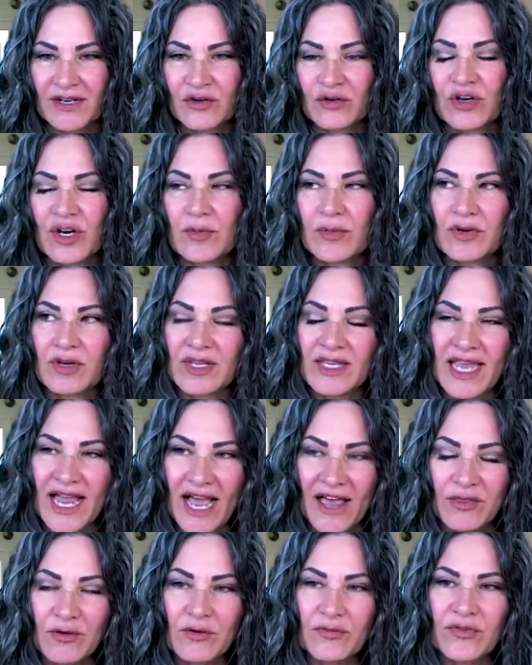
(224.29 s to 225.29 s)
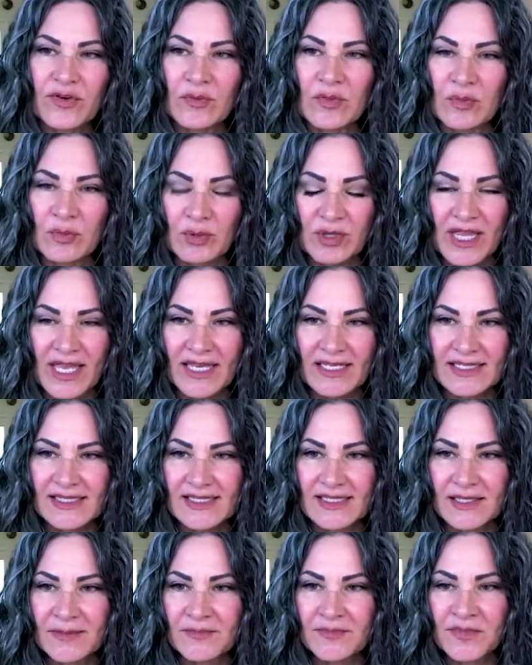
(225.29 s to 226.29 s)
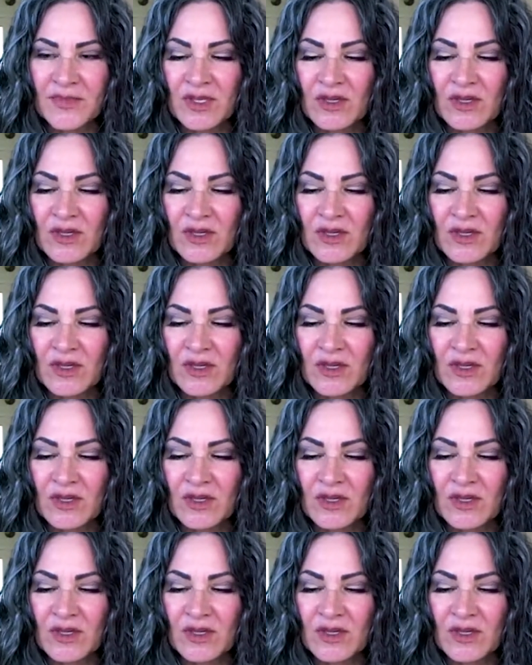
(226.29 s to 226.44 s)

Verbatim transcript: You're able to gather it from a place